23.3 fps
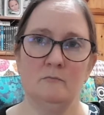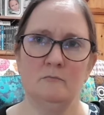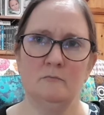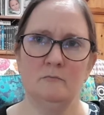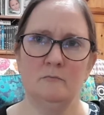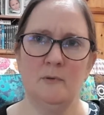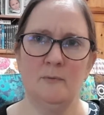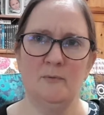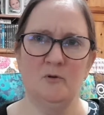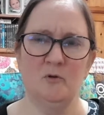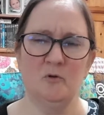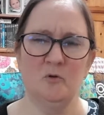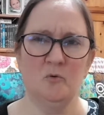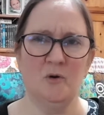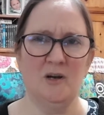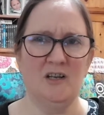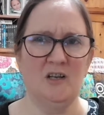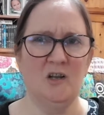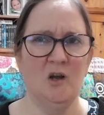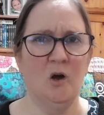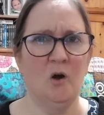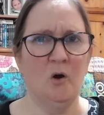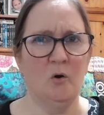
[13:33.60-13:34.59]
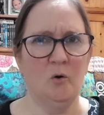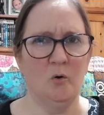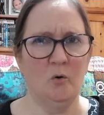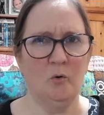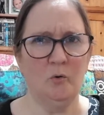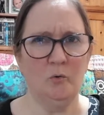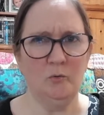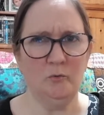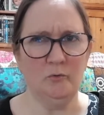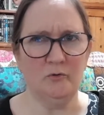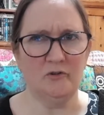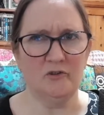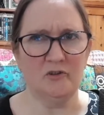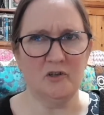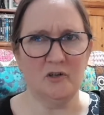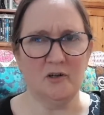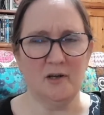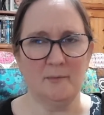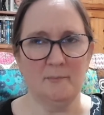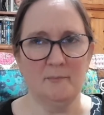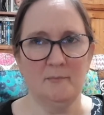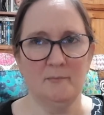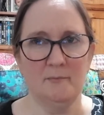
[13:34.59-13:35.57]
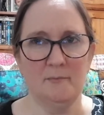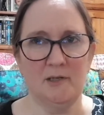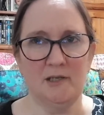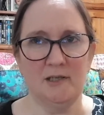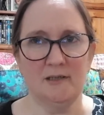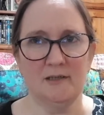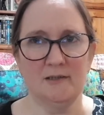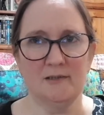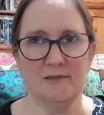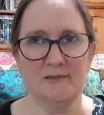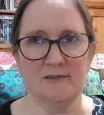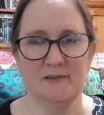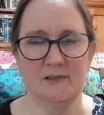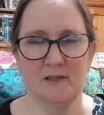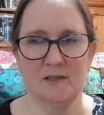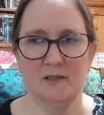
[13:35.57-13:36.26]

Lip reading: Maybe not quite all the time because